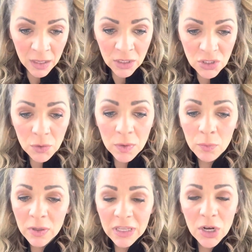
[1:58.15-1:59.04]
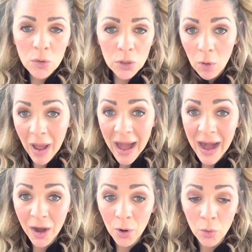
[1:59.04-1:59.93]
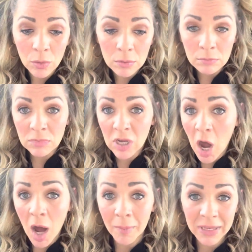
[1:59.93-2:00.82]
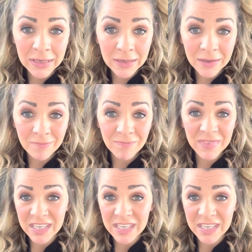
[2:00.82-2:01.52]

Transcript: So we really don't know how common the